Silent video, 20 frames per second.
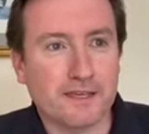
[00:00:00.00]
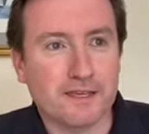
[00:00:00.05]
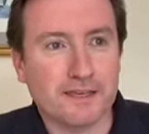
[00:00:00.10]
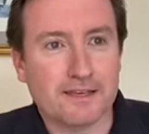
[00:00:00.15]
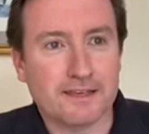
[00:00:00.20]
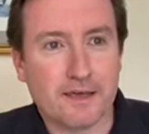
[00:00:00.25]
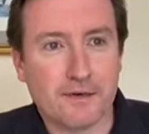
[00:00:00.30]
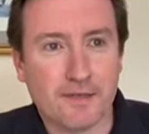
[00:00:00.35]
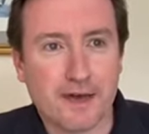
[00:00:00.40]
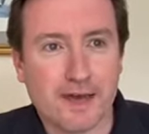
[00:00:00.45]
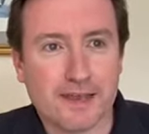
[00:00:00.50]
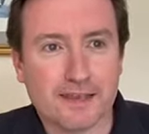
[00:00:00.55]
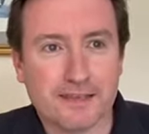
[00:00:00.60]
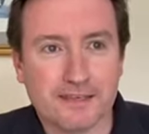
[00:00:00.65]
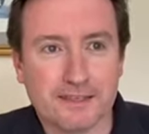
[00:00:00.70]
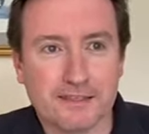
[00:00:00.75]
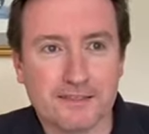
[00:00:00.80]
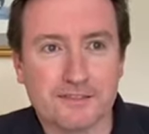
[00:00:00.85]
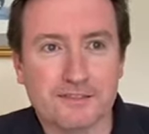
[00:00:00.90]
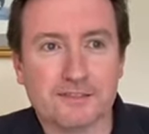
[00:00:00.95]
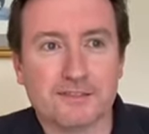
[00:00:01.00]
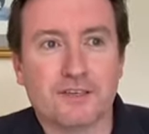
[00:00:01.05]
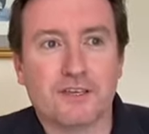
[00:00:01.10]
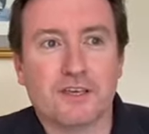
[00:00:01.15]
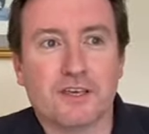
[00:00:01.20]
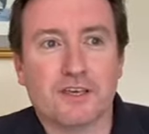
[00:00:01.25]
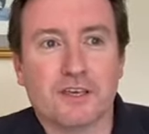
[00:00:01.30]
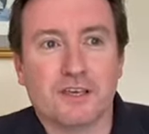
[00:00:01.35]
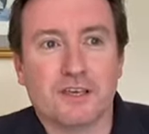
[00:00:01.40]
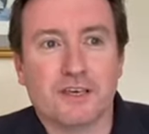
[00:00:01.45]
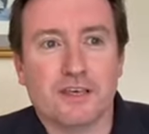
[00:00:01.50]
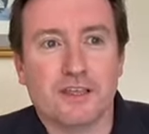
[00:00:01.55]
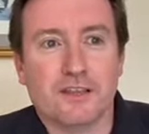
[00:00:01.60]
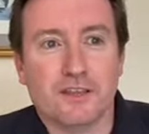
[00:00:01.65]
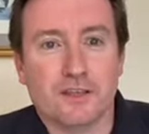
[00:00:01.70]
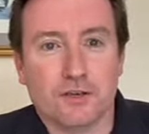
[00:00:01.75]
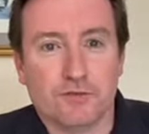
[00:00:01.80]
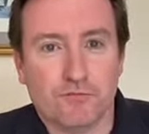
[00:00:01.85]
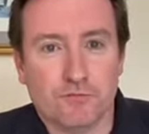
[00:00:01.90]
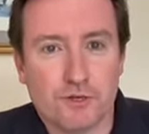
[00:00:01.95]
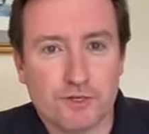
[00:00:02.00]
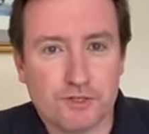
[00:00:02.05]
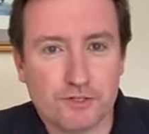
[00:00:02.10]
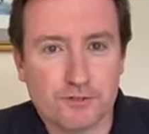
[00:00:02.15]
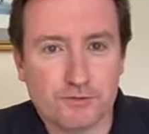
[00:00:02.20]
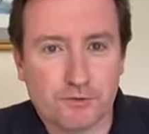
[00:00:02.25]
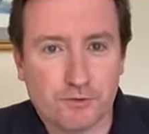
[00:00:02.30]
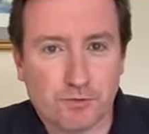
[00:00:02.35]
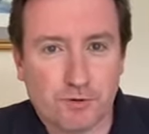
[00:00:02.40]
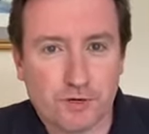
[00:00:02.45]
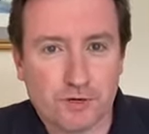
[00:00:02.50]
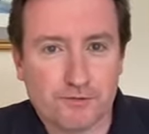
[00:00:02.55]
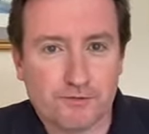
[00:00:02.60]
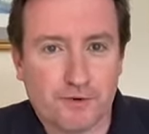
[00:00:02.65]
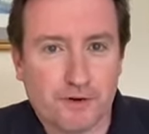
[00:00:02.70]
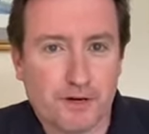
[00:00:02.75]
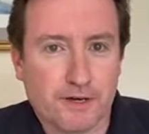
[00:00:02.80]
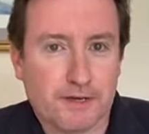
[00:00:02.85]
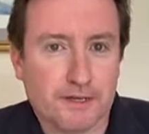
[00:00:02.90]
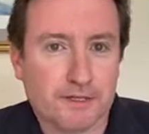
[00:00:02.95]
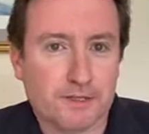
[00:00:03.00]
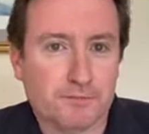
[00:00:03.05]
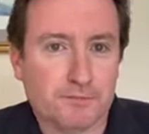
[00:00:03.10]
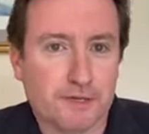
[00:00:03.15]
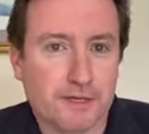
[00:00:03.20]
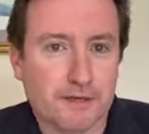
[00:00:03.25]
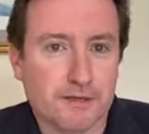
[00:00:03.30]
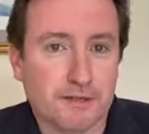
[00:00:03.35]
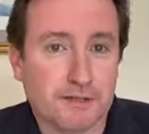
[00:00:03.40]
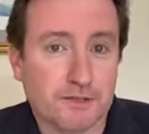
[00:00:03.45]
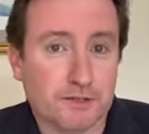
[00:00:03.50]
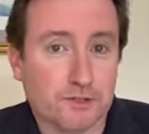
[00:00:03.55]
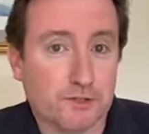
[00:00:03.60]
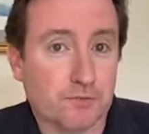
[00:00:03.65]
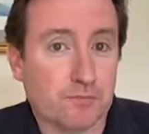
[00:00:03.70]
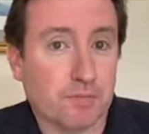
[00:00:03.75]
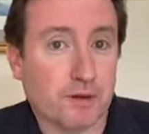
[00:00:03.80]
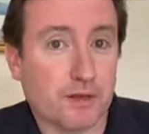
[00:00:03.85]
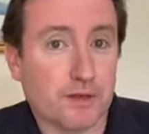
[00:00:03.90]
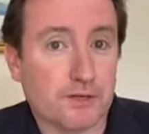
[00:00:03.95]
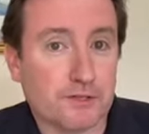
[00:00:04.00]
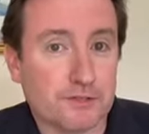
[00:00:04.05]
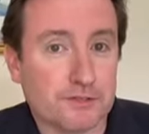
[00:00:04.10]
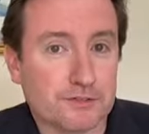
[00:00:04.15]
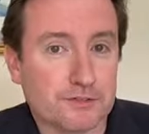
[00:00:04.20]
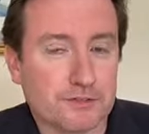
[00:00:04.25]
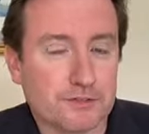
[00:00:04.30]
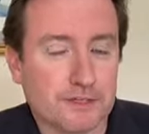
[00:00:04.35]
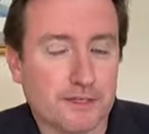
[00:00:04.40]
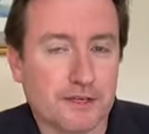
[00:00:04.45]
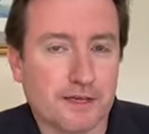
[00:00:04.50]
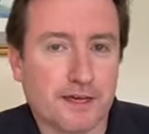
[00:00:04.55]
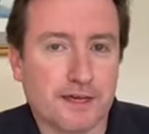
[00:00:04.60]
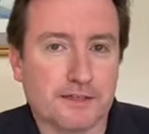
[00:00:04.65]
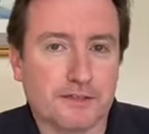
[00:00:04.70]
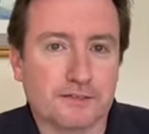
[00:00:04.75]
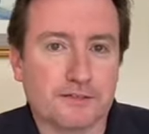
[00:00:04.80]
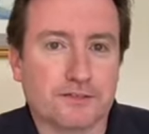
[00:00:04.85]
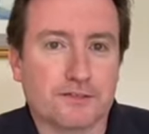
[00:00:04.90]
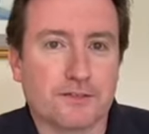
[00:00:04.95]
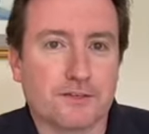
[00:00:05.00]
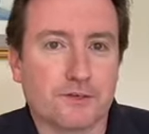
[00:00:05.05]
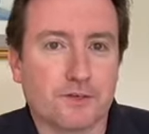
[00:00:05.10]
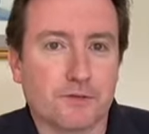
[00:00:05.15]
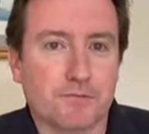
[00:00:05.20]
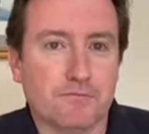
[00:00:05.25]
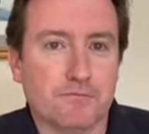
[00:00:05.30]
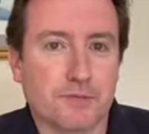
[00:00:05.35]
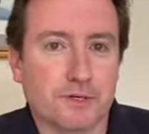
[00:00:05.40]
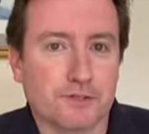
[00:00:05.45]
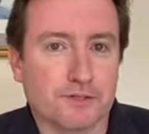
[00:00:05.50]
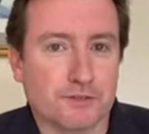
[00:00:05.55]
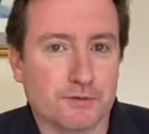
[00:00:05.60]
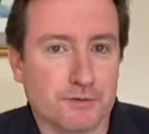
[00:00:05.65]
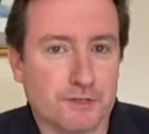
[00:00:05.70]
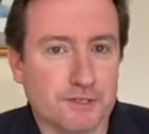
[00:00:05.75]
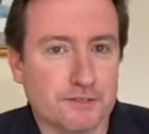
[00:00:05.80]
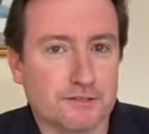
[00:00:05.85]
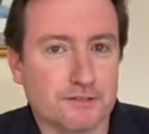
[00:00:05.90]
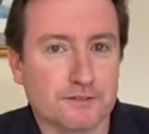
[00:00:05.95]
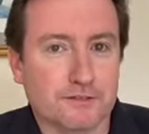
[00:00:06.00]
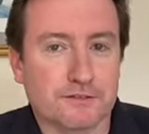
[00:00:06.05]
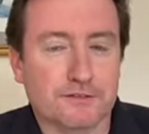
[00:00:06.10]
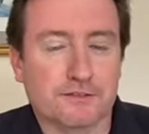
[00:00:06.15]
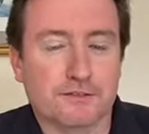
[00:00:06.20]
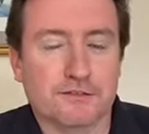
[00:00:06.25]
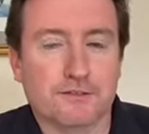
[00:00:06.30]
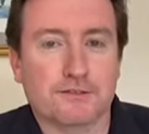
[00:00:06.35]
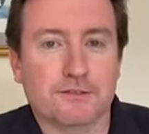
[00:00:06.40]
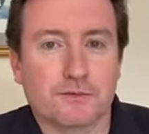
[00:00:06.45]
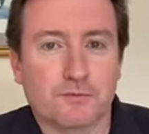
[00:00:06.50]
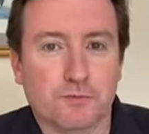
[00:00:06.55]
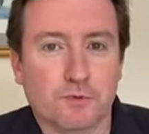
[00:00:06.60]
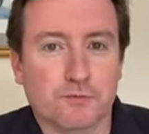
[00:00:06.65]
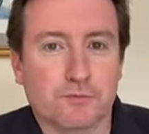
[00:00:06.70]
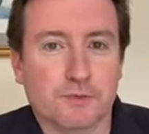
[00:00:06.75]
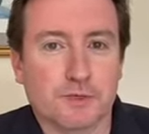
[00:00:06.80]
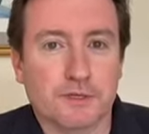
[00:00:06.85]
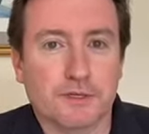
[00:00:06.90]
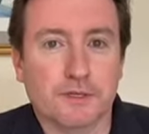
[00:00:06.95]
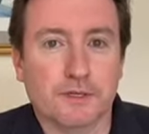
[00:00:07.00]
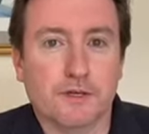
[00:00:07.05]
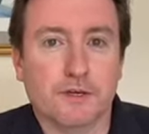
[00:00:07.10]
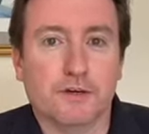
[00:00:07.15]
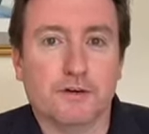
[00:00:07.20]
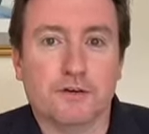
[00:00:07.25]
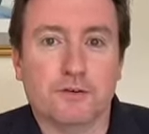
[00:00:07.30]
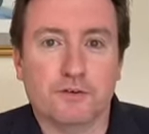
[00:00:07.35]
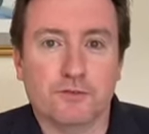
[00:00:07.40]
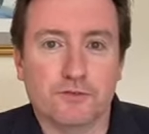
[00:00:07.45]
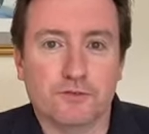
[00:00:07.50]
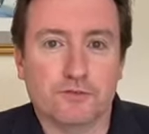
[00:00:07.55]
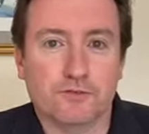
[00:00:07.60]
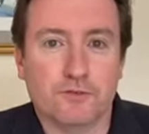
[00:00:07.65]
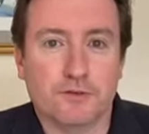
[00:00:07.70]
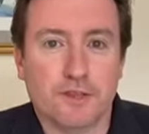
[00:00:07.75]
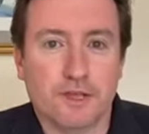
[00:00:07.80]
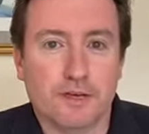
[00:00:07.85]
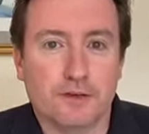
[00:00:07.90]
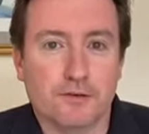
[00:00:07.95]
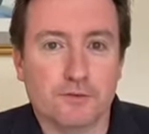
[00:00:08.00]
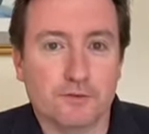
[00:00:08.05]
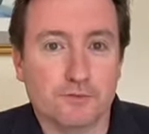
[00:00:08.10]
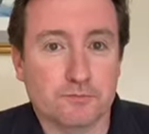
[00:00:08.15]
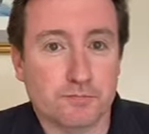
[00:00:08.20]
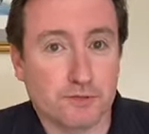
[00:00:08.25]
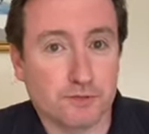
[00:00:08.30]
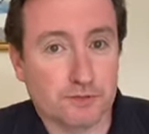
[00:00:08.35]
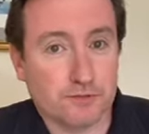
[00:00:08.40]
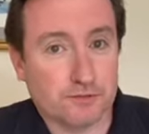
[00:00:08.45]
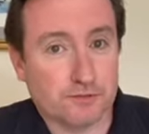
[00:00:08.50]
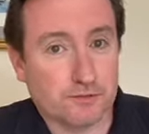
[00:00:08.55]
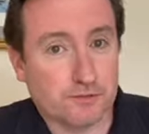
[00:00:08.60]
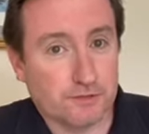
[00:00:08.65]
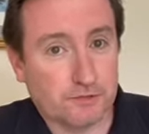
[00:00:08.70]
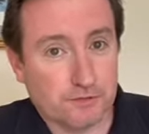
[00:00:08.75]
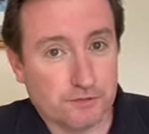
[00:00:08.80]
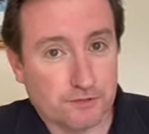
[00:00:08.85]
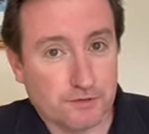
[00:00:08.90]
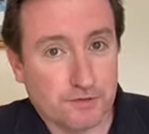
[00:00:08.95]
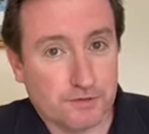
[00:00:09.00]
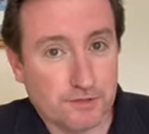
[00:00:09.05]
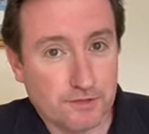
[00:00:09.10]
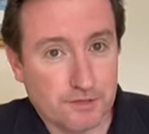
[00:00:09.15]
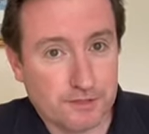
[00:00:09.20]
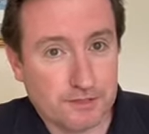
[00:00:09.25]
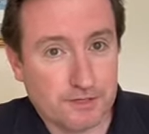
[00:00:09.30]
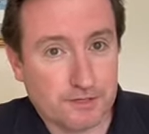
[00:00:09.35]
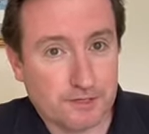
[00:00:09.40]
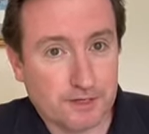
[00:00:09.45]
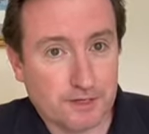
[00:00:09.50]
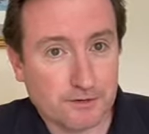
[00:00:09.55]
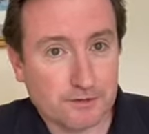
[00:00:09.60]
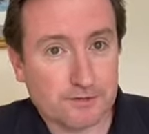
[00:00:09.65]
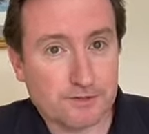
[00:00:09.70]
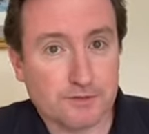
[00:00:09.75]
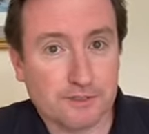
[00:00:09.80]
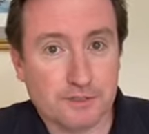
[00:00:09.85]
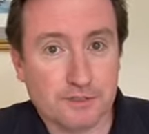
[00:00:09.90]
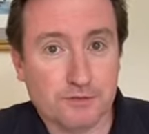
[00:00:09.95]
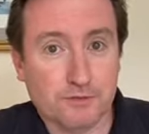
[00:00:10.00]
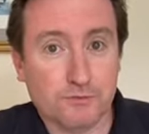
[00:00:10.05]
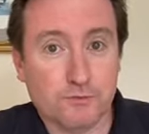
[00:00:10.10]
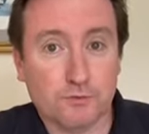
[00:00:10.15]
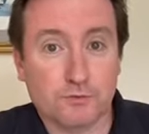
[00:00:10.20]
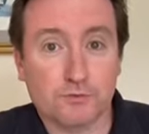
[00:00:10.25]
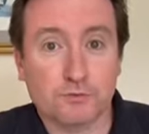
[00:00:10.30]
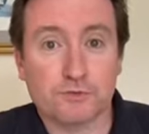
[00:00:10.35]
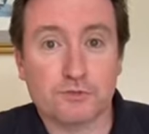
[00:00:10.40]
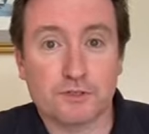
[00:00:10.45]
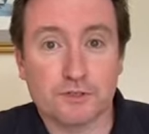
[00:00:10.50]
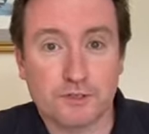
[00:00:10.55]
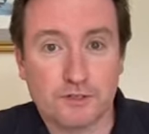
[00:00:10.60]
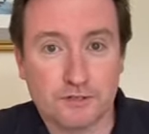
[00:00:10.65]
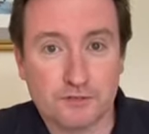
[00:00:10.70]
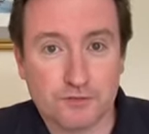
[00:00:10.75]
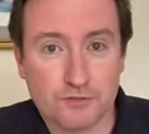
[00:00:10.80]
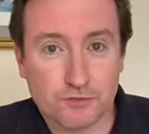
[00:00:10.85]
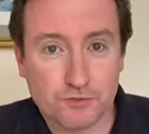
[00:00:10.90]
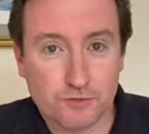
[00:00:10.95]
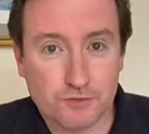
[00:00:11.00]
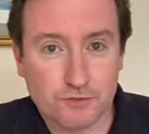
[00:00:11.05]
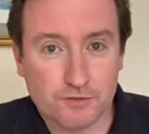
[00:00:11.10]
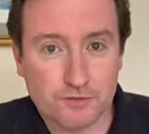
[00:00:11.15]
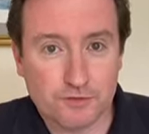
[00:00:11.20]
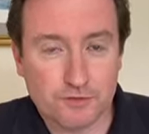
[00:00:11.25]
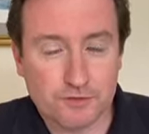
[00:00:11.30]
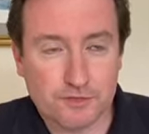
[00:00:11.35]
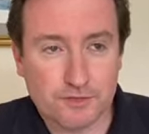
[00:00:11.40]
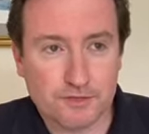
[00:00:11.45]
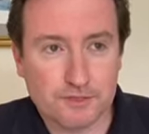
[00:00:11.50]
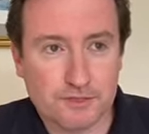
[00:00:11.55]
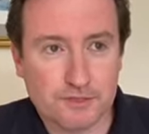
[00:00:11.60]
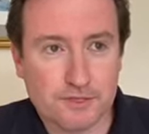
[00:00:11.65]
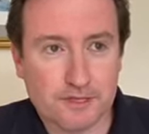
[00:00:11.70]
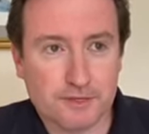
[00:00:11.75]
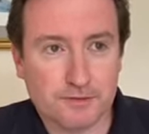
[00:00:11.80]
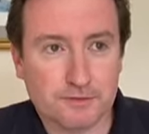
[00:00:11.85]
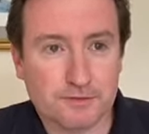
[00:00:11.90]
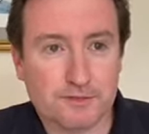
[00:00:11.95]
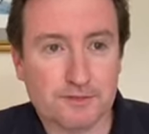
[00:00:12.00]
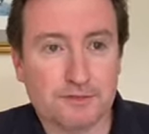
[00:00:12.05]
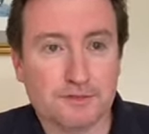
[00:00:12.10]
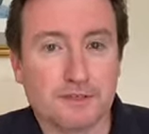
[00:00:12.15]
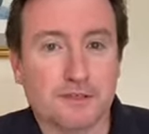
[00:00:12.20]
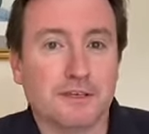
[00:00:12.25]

Now that is the original qualifying expenditure plus the enhanced number. So in this instance, it would be 100,000 plus 130,000 equals 230,000.